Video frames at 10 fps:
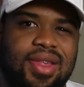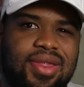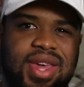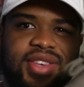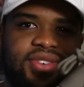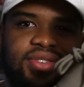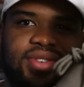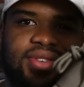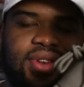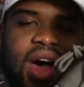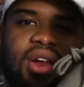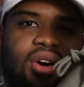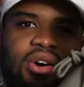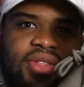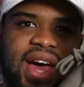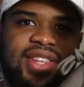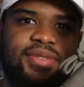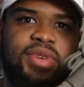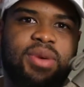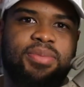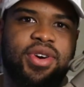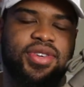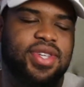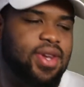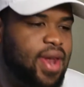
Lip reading: these are just not all that to me in person.